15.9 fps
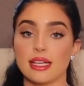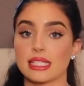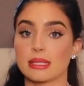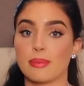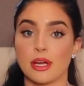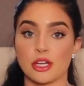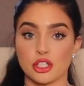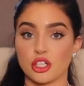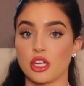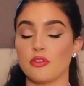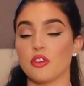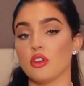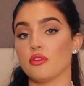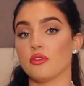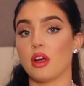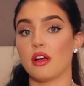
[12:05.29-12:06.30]
especially if
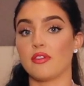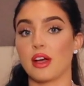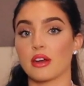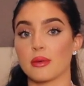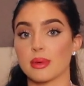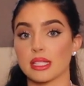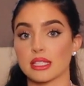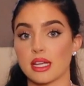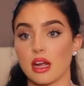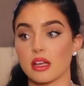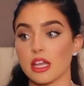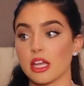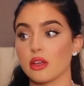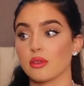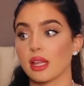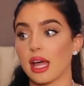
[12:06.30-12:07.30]
you have not found a mascara
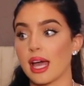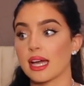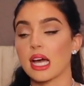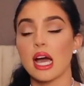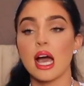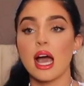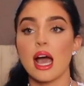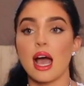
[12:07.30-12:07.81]
that you like.